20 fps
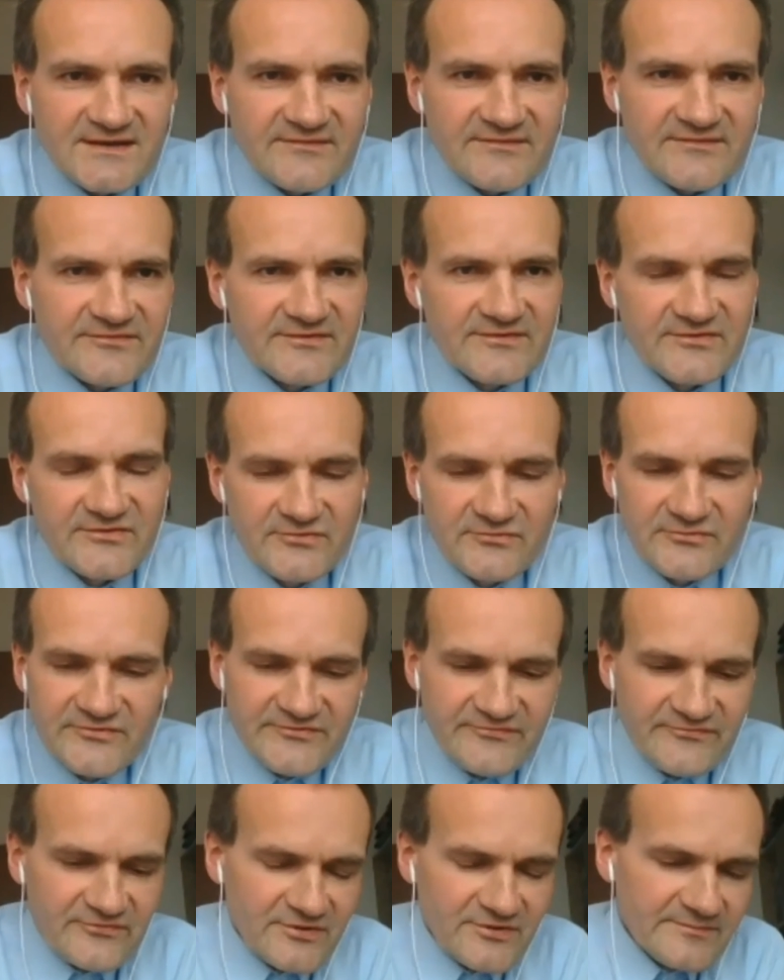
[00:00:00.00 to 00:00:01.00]
after the
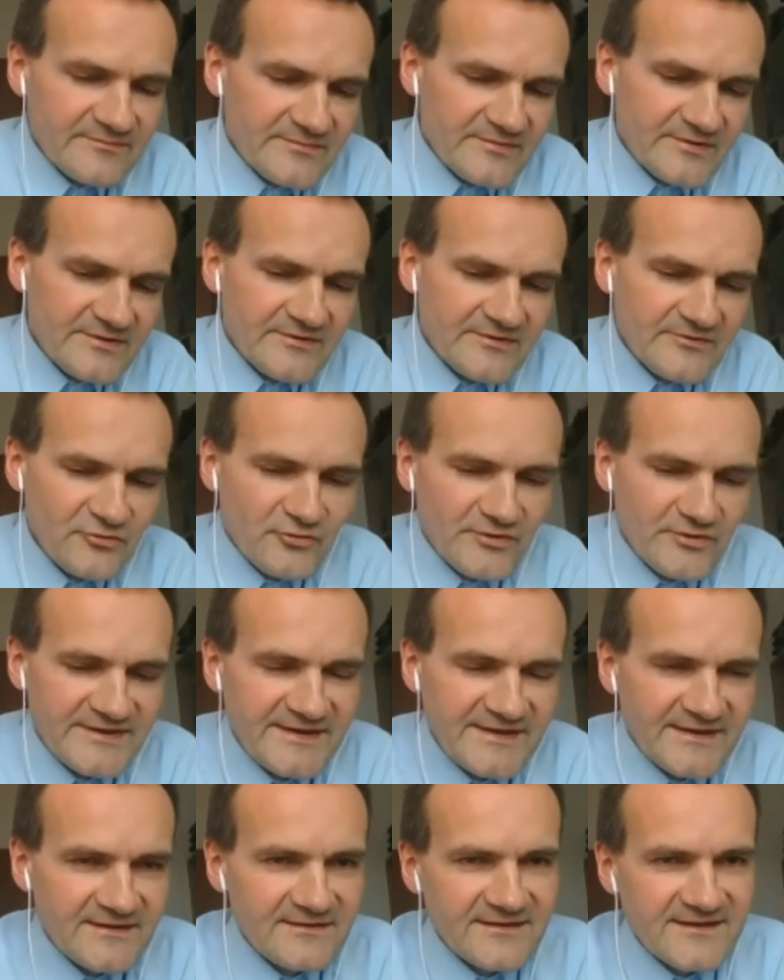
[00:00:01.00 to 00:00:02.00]
news from
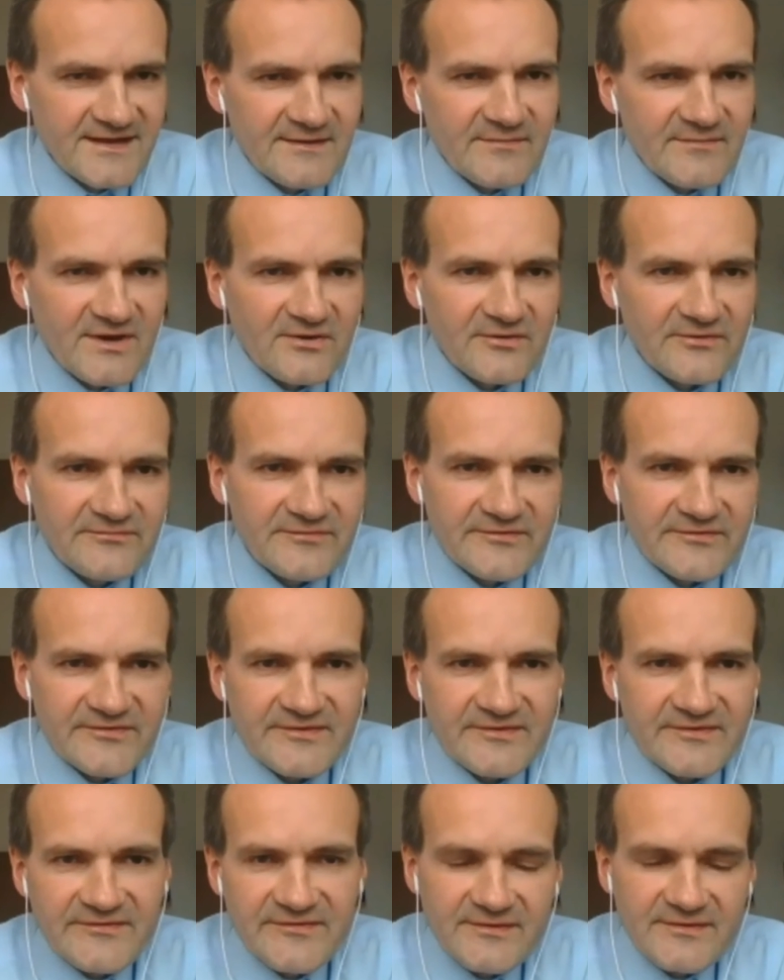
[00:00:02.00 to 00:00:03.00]
Nornickel came out
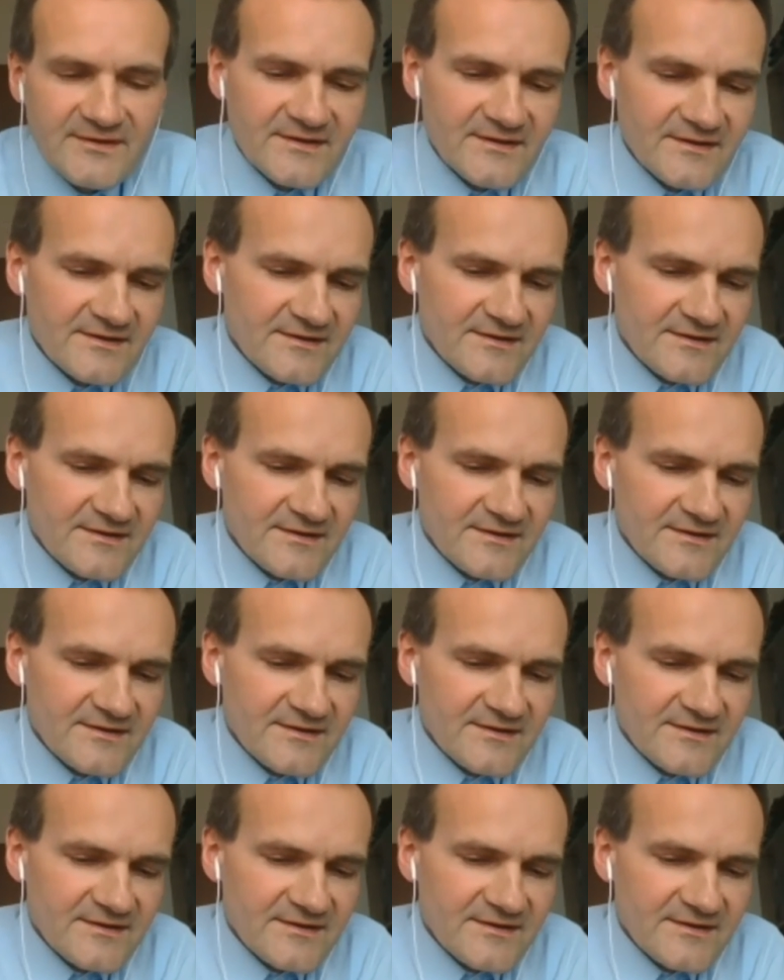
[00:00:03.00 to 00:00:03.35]
with this